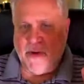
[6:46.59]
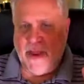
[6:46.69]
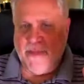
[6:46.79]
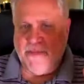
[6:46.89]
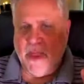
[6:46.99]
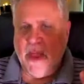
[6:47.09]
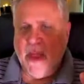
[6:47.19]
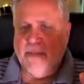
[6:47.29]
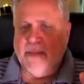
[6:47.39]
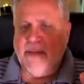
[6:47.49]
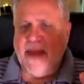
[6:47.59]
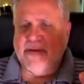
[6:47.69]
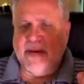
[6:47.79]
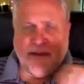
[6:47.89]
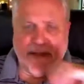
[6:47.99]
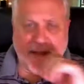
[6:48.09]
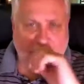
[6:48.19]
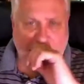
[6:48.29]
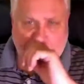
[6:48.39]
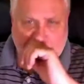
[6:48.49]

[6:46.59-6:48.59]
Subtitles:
right? But basically,